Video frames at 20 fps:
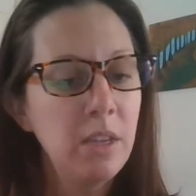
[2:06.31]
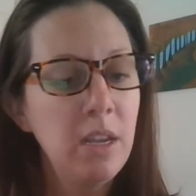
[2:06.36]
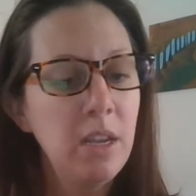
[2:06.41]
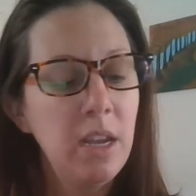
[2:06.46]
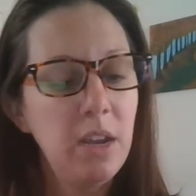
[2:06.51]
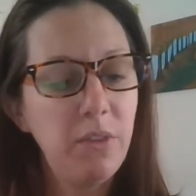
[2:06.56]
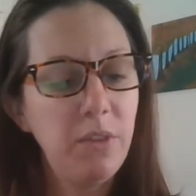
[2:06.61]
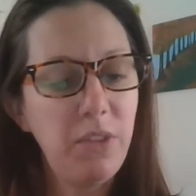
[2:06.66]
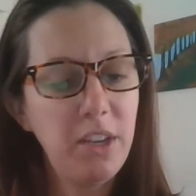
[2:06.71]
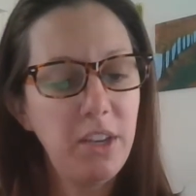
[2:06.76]

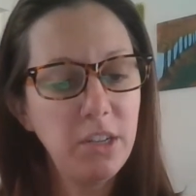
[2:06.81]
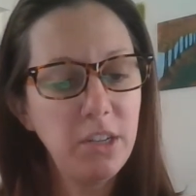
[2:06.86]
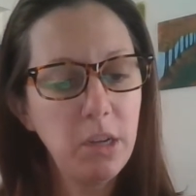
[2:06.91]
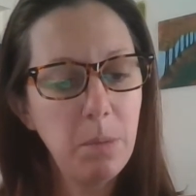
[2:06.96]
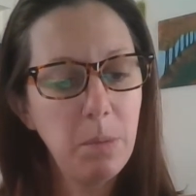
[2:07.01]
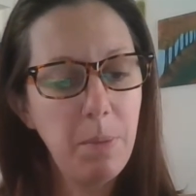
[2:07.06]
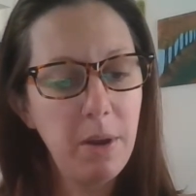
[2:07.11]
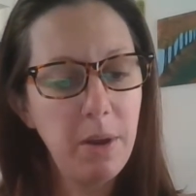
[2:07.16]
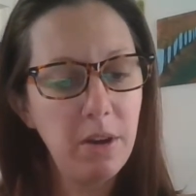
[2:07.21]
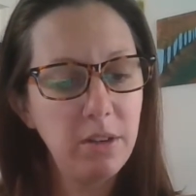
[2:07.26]
If they took
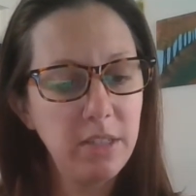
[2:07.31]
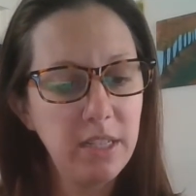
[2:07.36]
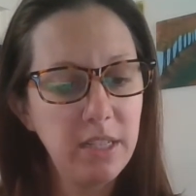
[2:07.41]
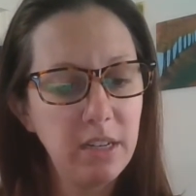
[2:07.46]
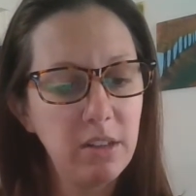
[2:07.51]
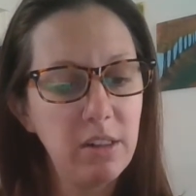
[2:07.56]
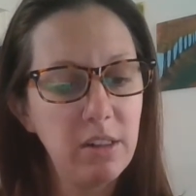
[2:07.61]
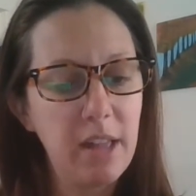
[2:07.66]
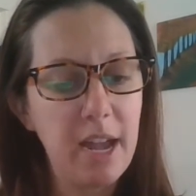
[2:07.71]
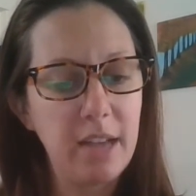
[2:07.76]
a parenting
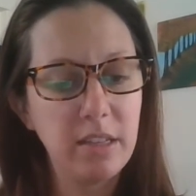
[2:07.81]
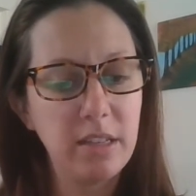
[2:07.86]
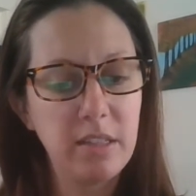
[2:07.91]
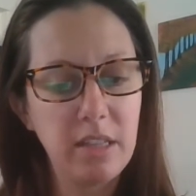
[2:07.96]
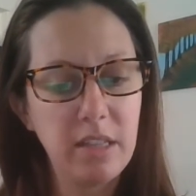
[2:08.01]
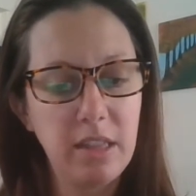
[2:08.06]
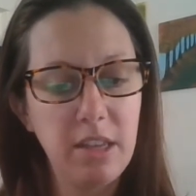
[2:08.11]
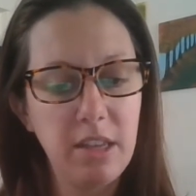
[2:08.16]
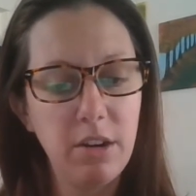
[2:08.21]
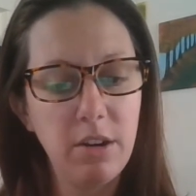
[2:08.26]
class, the
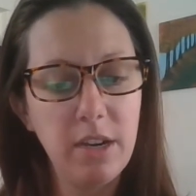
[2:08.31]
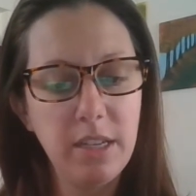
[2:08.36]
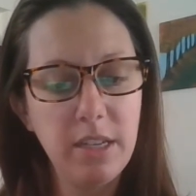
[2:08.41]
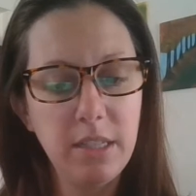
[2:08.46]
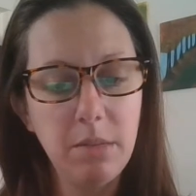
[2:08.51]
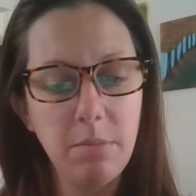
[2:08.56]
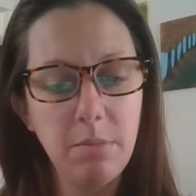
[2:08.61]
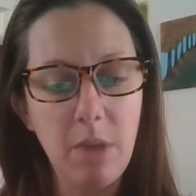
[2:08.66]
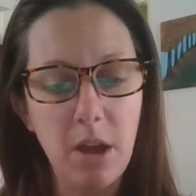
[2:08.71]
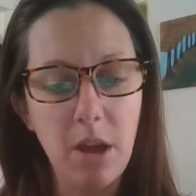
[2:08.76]
theories
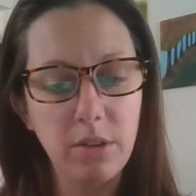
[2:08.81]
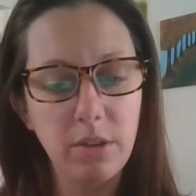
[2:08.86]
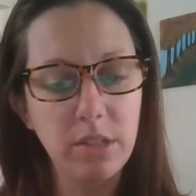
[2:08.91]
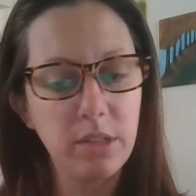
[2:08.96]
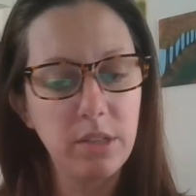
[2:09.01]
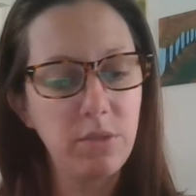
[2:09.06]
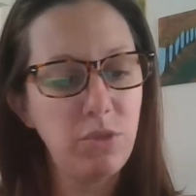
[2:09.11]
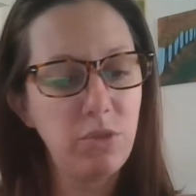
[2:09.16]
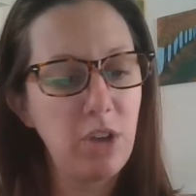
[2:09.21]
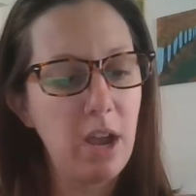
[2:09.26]
and models
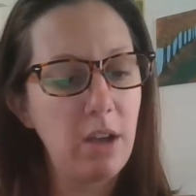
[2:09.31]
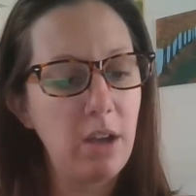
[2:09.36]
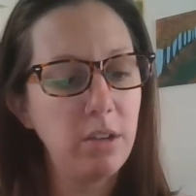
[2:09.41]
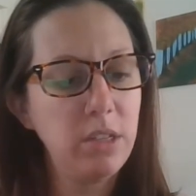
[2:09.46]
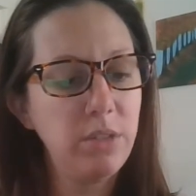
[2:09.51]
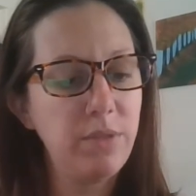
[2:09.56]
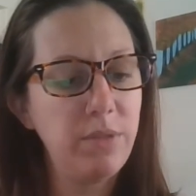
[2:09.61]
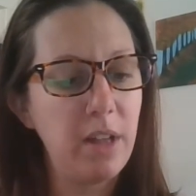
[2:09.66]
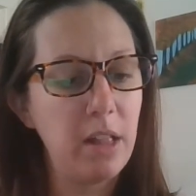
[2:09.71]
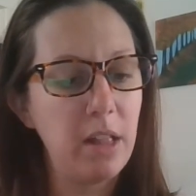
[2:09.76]
of child
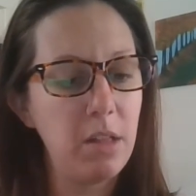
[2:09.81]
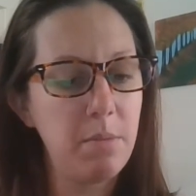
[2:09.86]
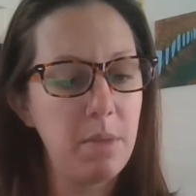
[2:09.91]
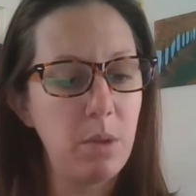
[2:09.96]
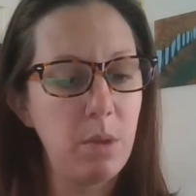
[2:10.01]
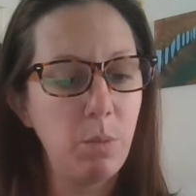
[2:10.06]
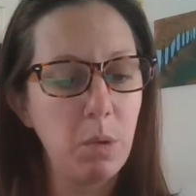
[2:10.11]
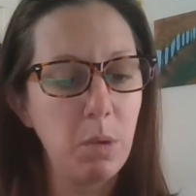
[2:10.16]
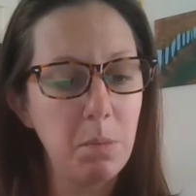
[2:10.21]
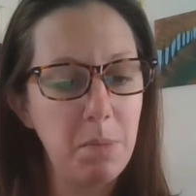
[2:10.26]
development
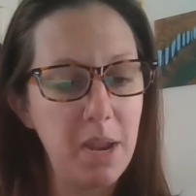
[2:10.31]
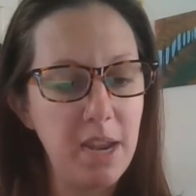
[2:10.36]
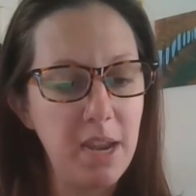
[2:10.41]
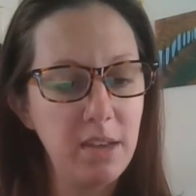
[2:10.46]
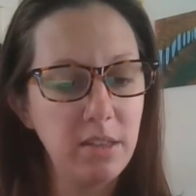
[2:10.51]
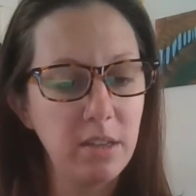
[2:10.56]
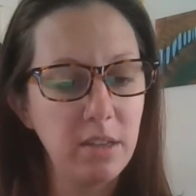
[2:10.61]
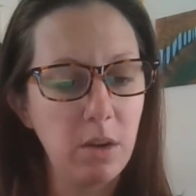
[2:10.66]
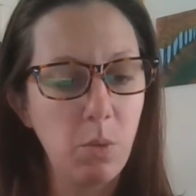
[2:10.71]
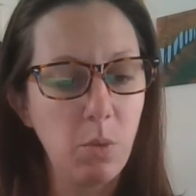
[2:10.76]
were
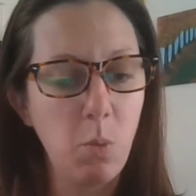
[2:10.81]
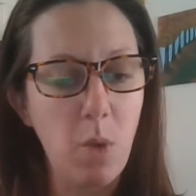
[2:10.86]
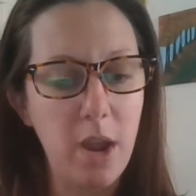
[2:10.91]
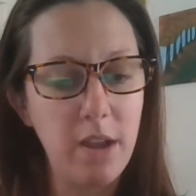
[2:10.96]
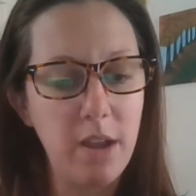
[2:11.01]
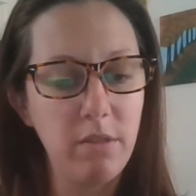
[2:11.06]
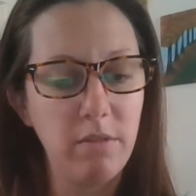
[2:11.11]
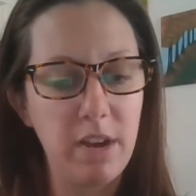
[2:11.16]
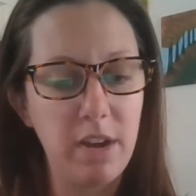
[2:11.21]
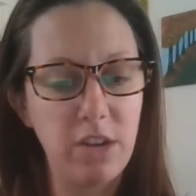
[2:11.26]
based on
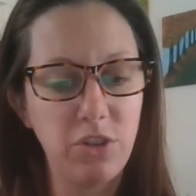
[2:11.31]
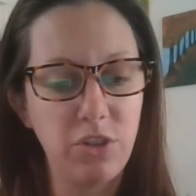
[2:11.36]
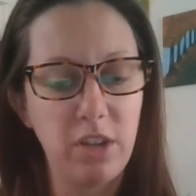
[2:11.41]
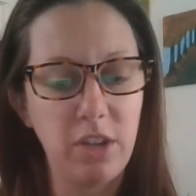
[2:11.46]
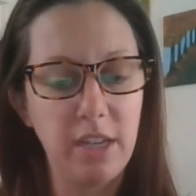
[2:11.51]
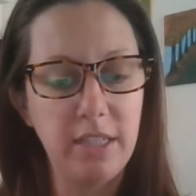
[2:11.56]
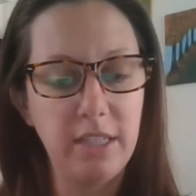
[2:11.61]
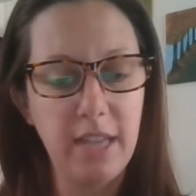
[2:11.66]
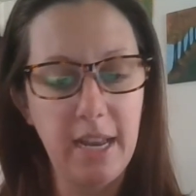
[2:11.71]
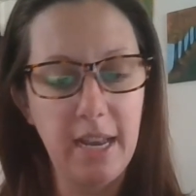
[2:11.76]
white racial
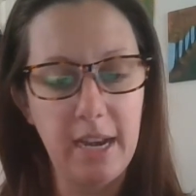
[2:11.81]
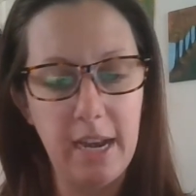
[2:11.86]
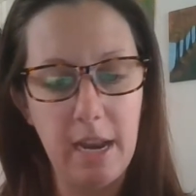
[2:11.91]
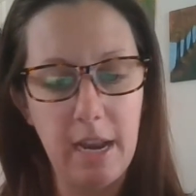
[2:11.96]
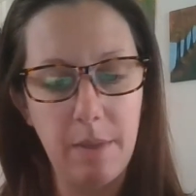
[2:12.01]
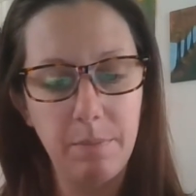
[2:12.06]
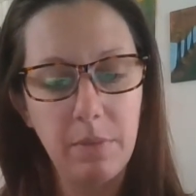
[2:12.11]
identity.